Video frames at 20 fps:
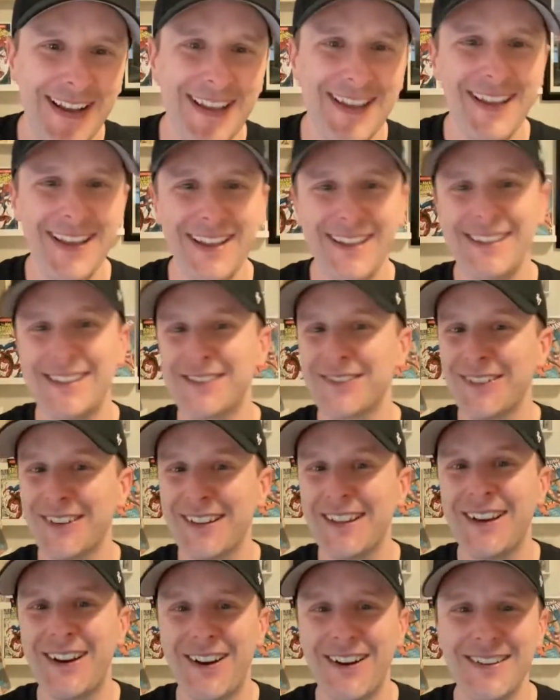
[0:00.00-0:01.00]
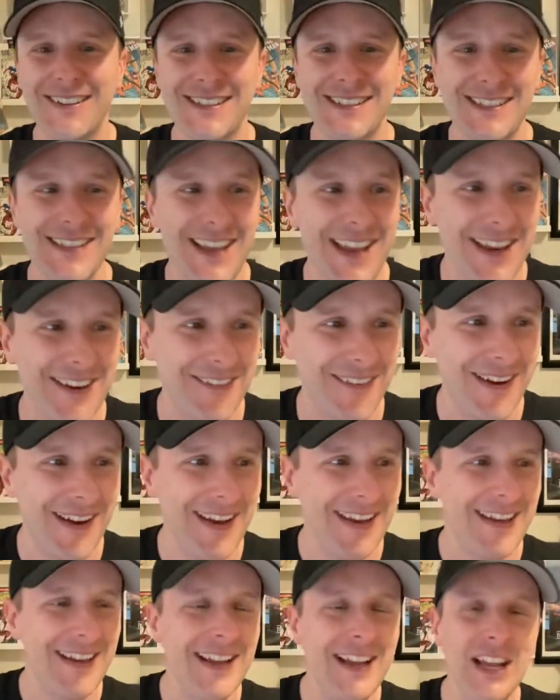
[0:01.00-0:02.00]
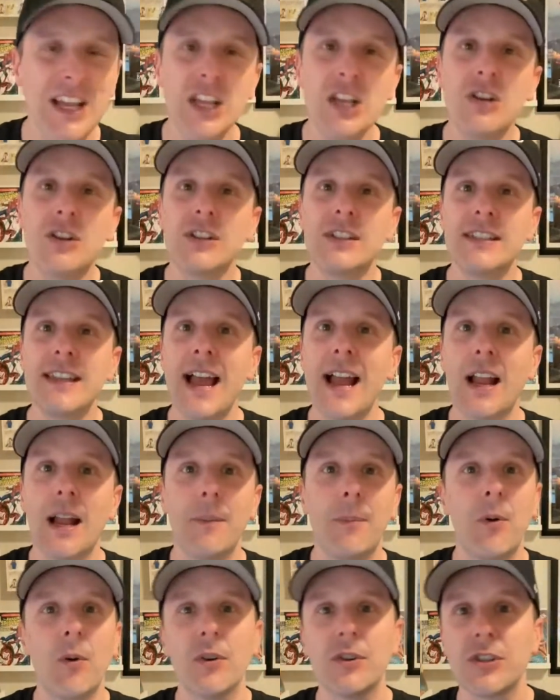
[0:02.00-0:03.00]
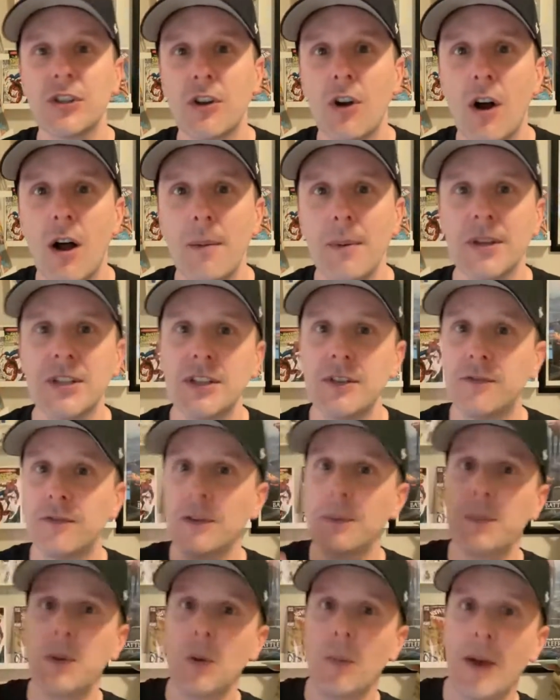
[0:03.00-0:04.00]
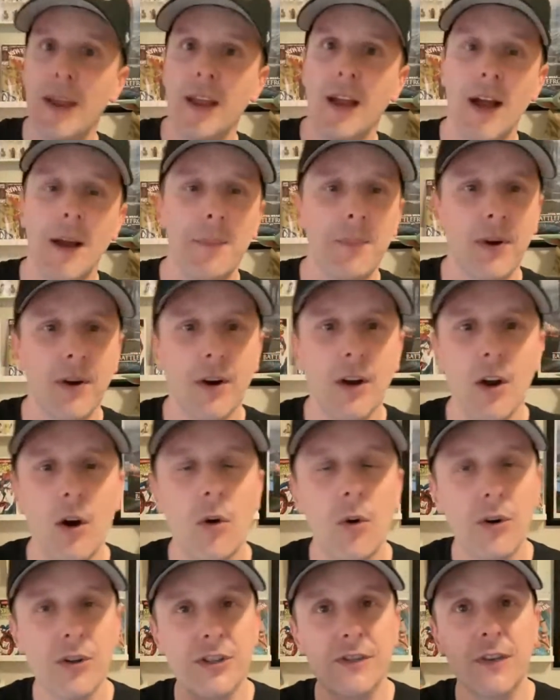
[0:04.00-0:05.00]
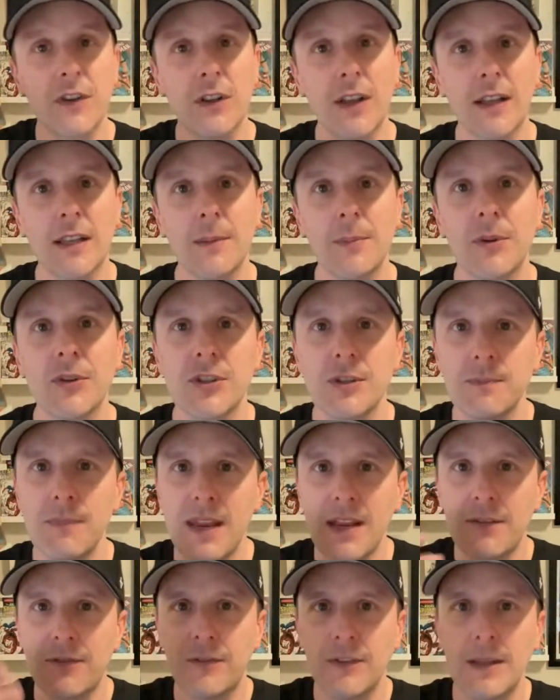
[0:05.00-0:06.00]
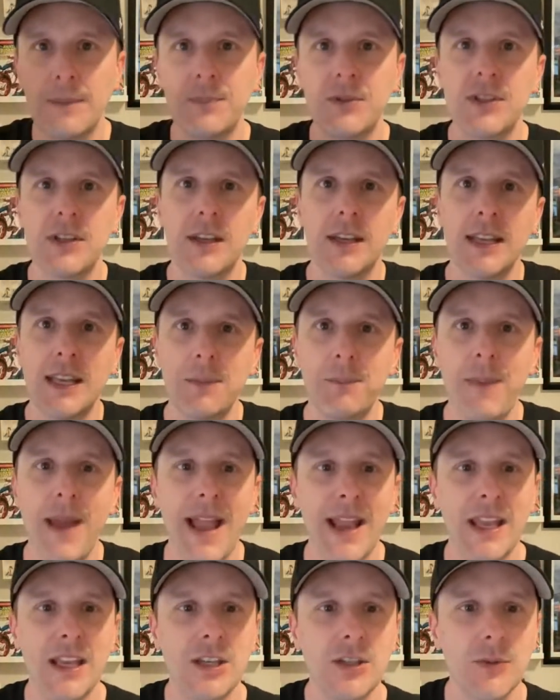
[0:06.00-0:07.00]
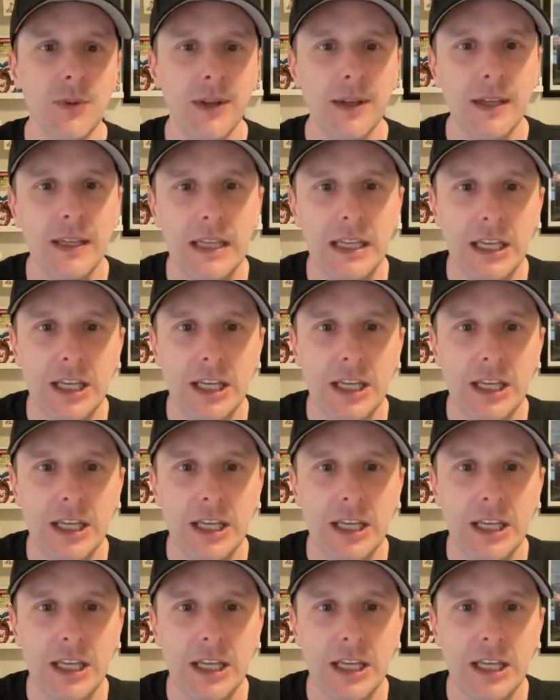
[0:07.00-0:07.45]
it's really hard to say, right? You could stack up hordes of comics and flip your way up, or hordes of collectibles and make flips and then get back into it.